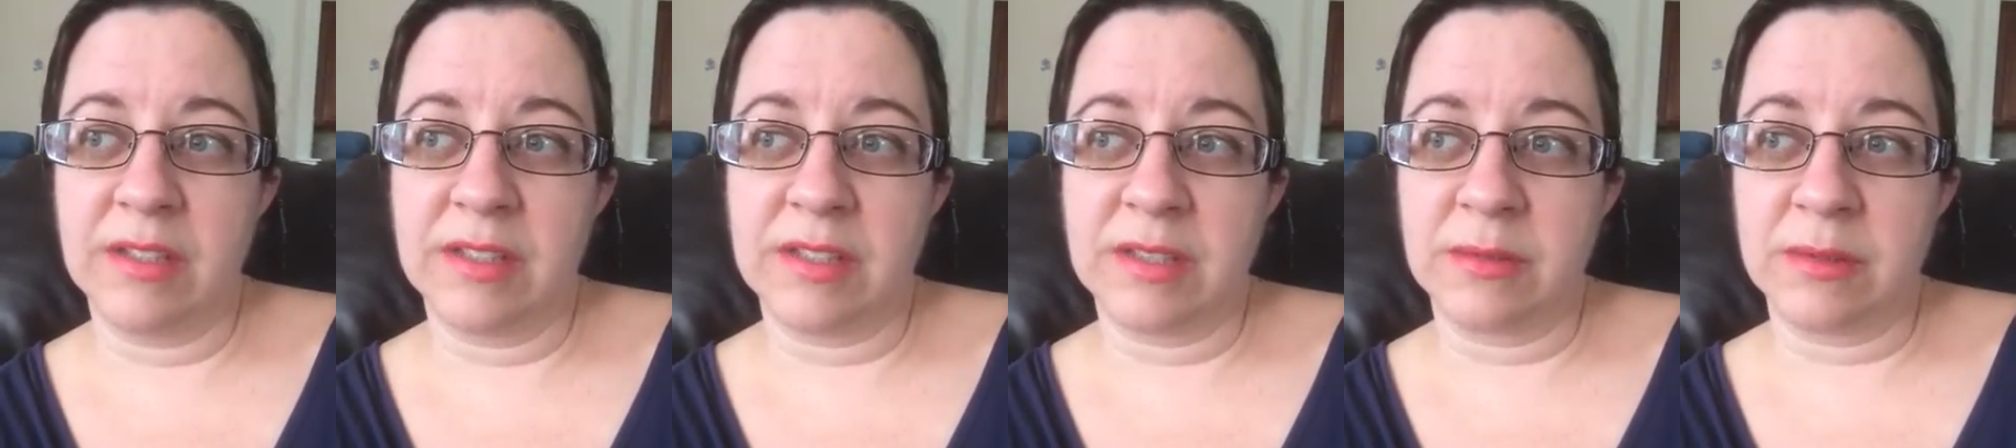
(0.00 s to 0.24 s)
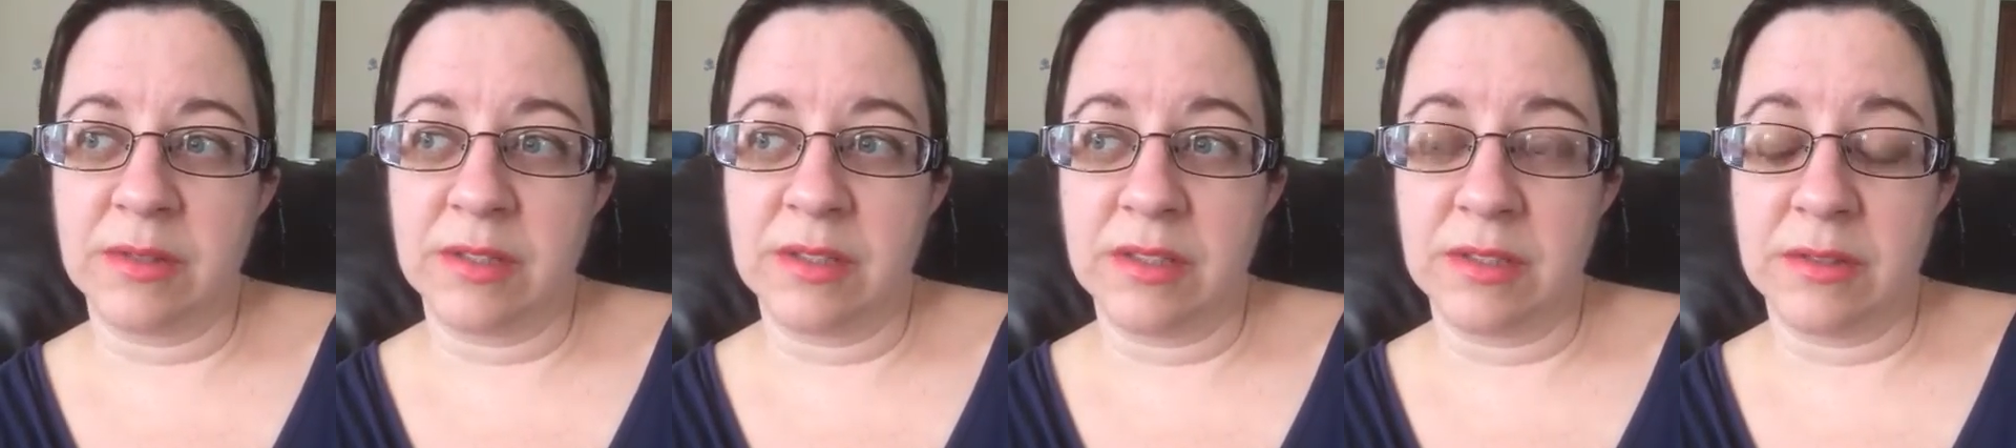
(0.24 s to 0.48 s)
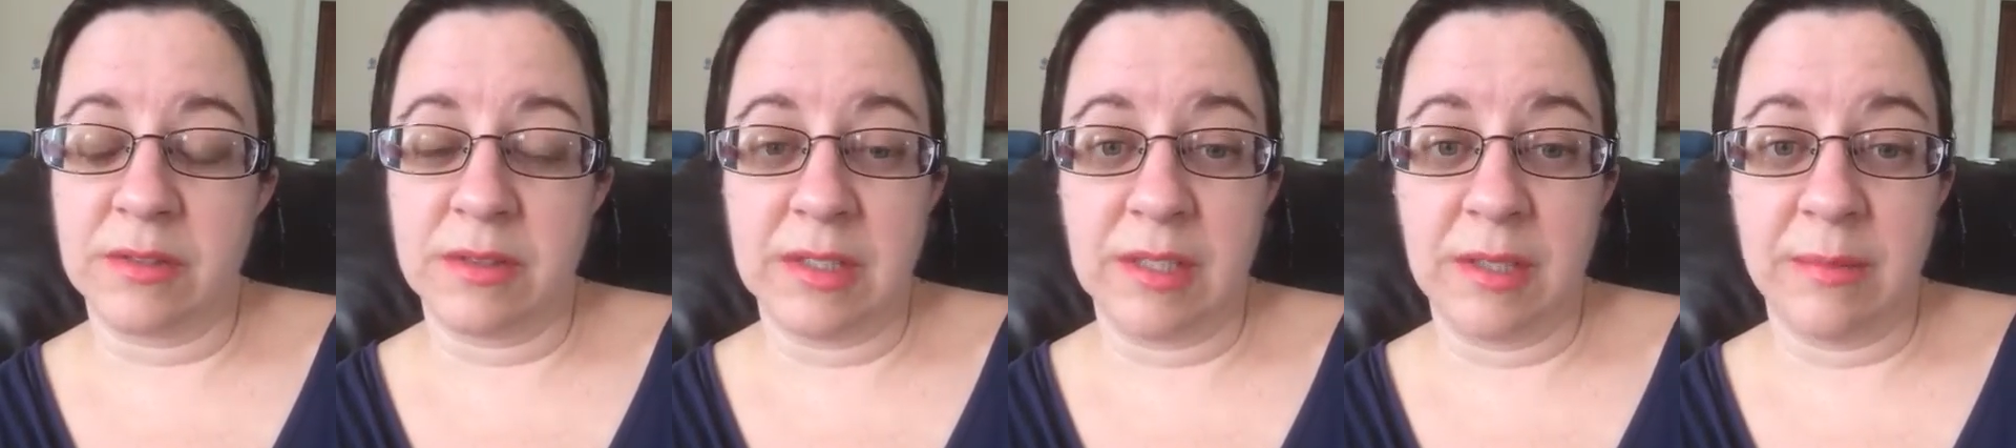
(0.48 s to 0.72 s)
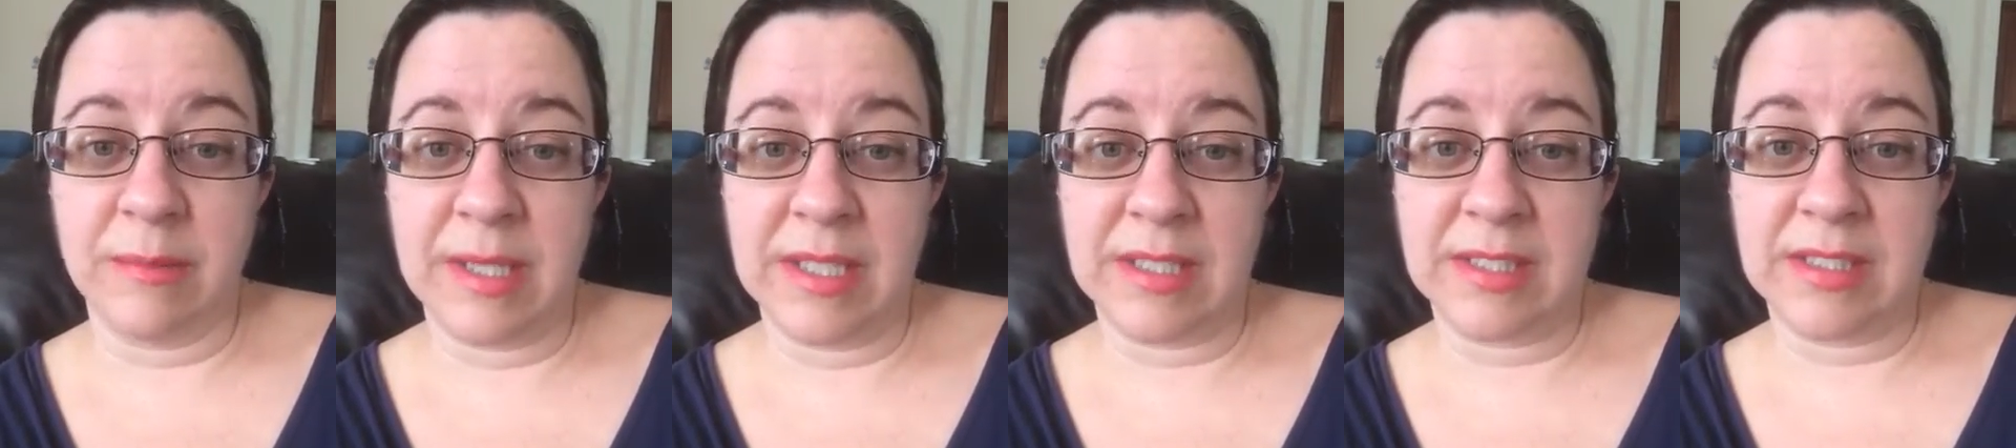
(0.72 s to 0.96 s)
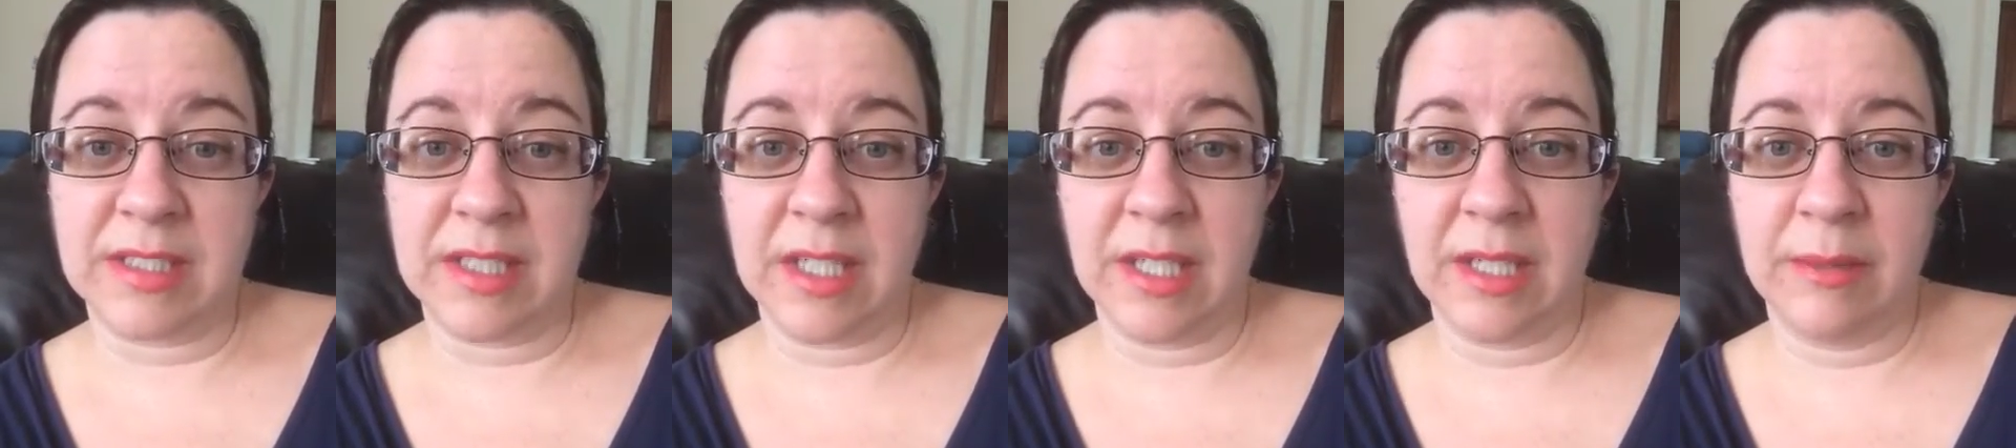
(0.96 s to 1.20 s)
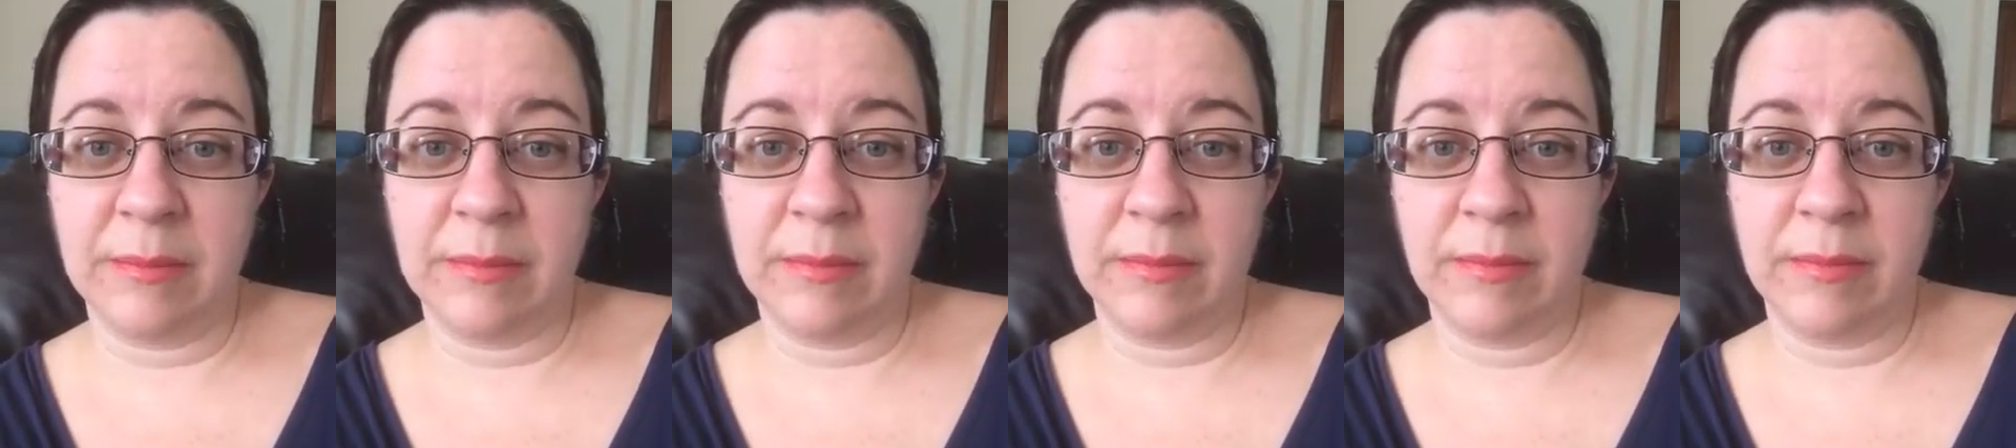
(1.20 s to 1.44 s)
this world's really messed
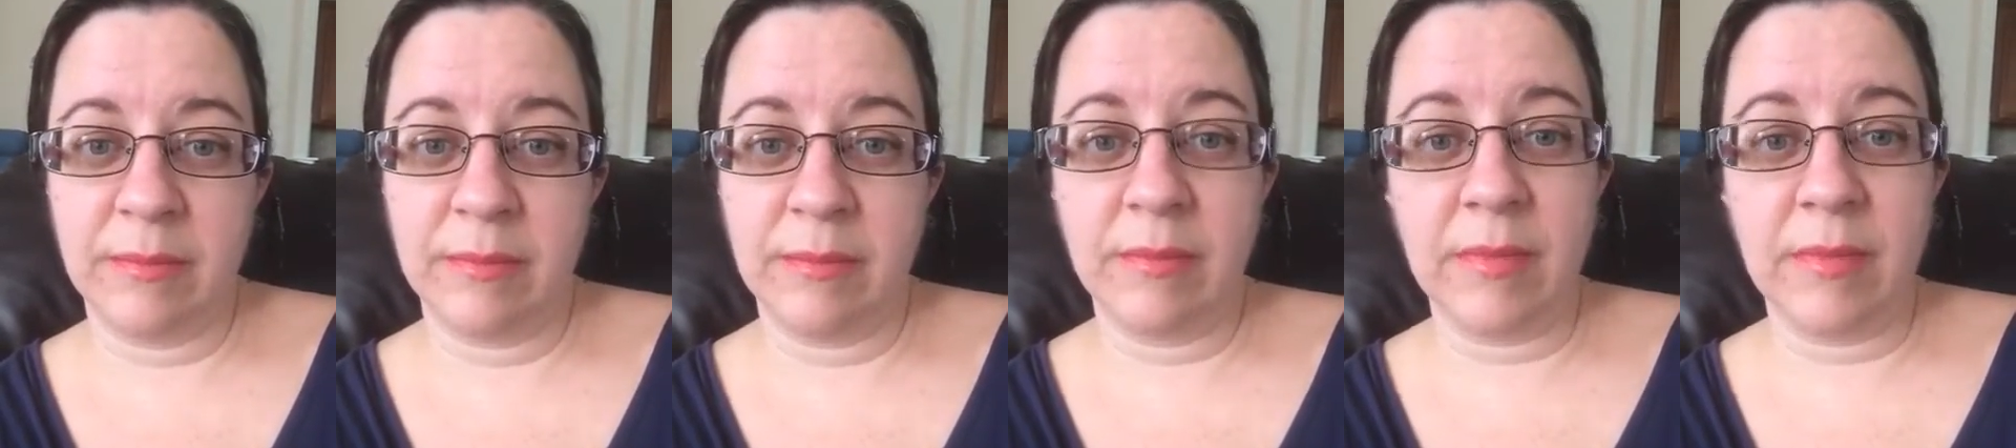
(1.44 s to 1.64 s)
up.